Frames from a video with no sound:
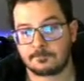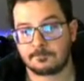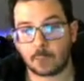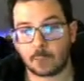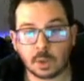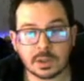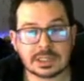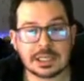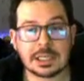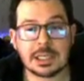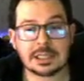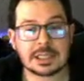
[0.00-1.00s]

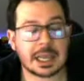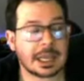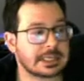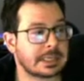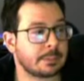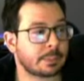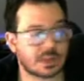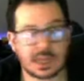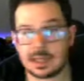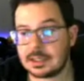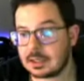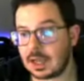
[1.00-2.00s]
14 to 18%.